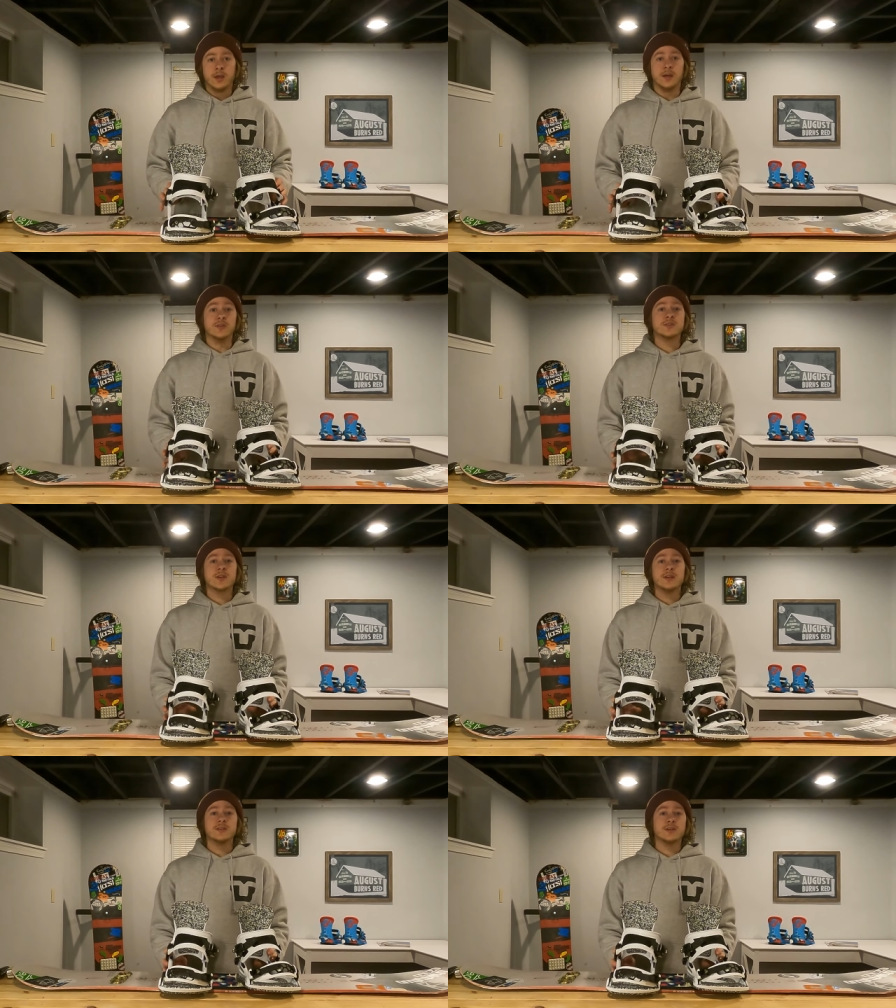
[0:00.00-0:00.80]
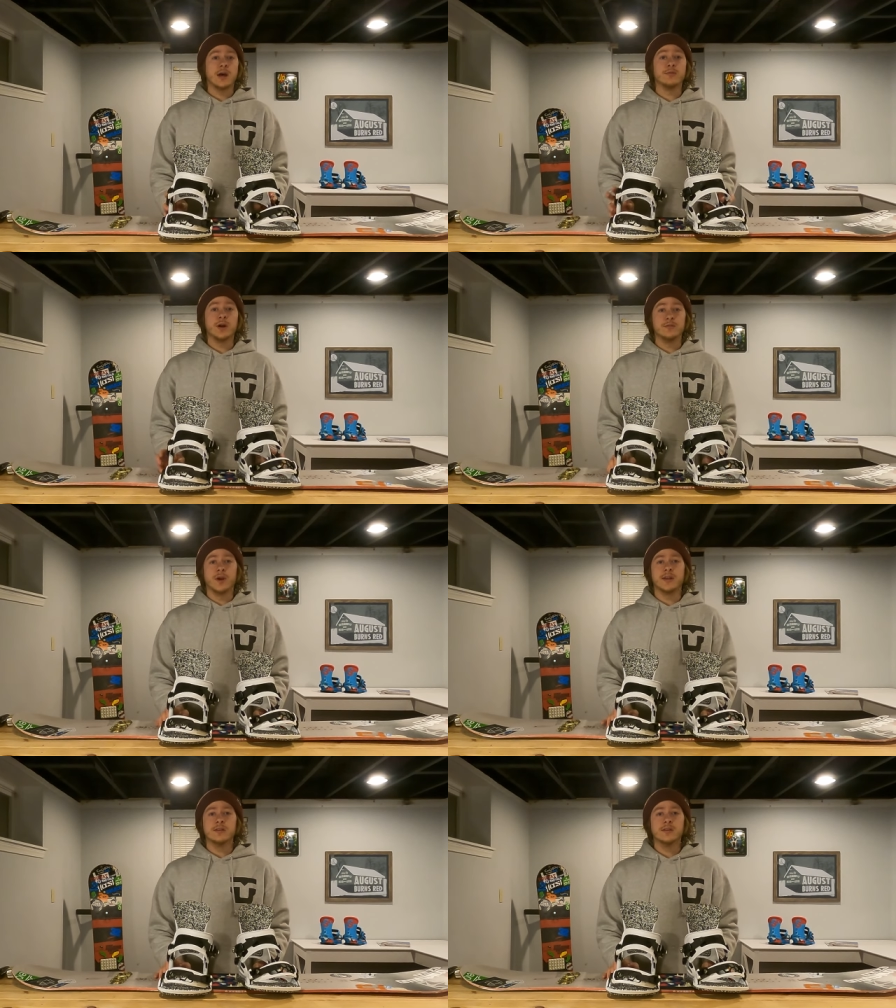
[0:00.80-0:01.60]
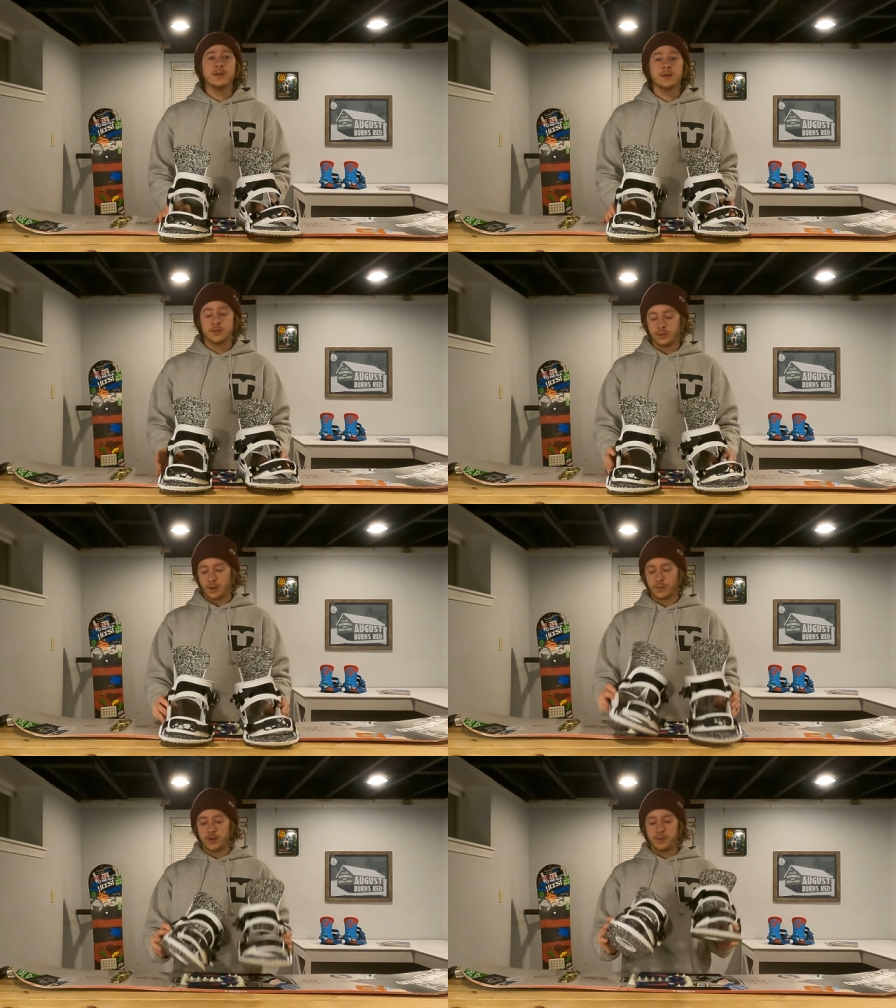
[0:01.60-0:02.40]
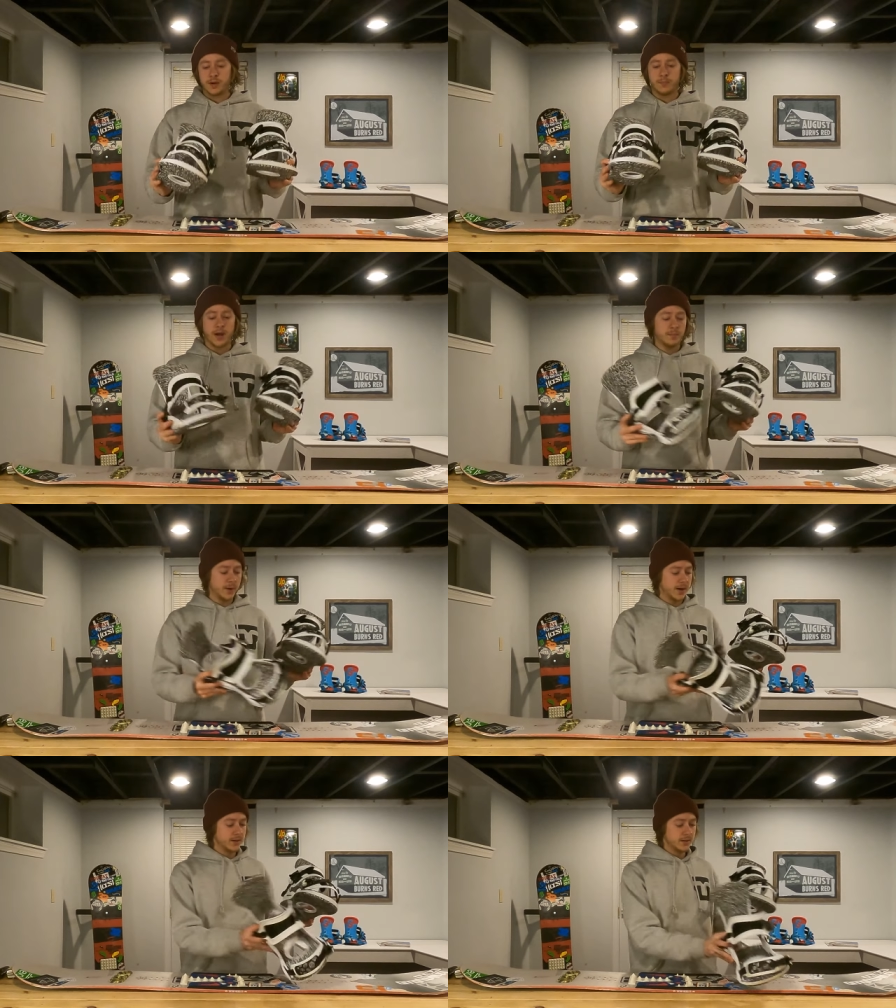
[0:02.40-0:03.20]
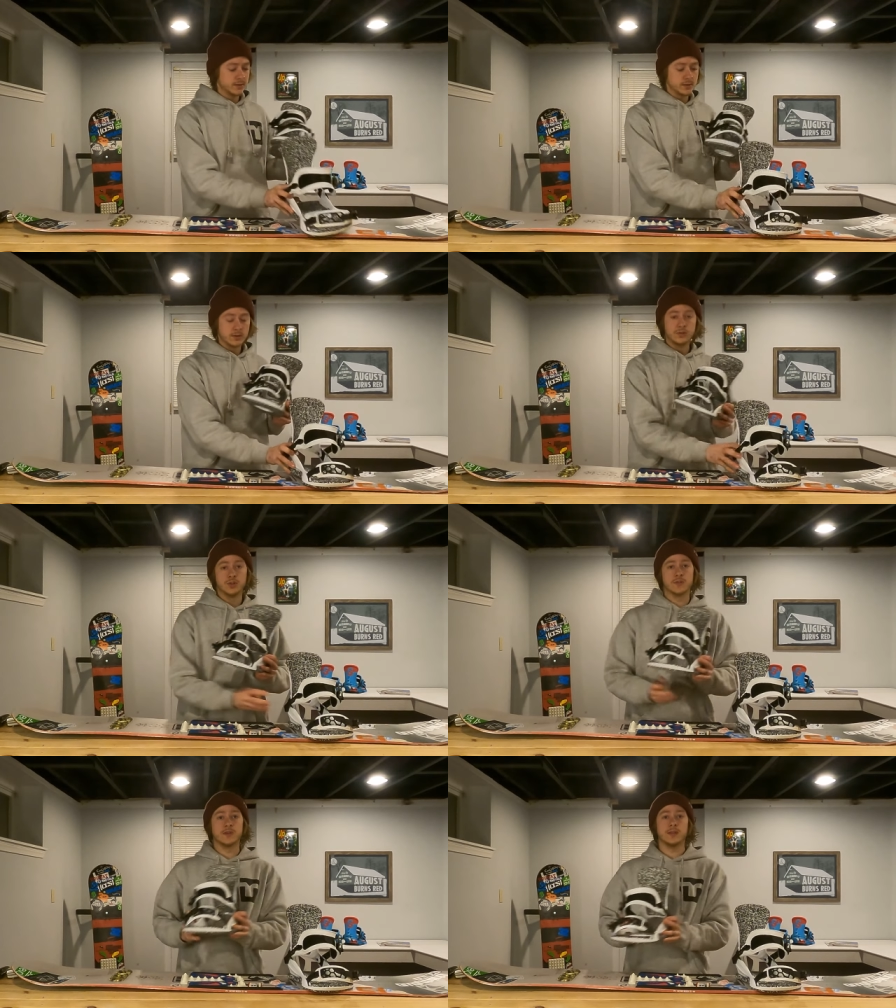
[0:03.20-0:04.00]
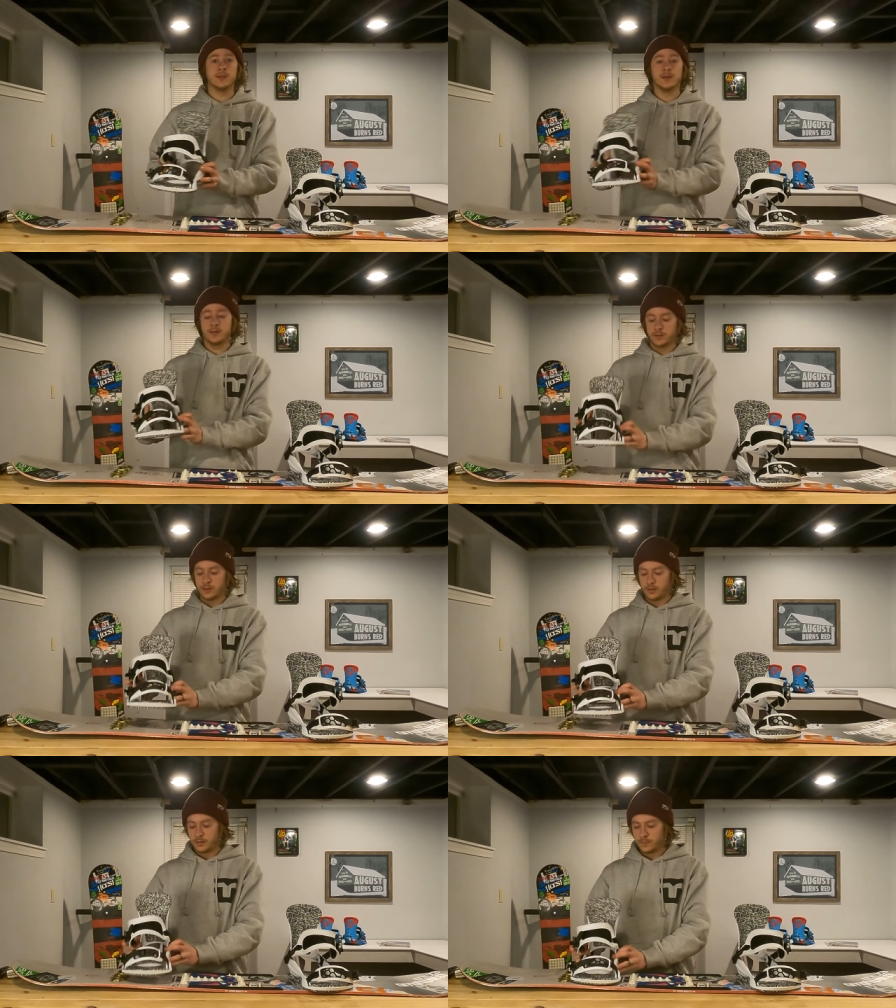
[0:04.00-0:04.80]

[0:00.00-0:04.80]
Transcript: In this case, I ride regular, so I'm going to mount my bindings just like this.